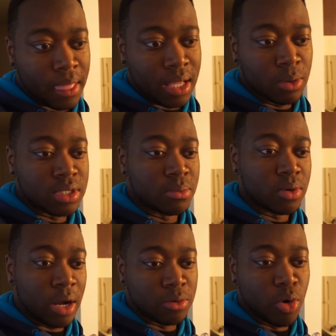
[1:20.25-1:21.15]
it
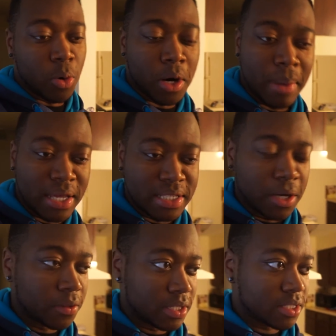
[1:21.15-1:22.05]
wasn't I was more worried about his
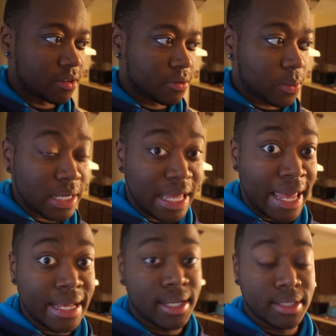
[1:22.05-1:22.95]
health and stuff for what he
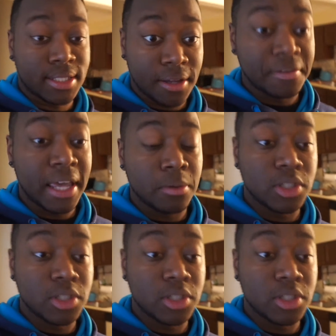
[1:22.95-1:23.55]
ate because the stuff he ate was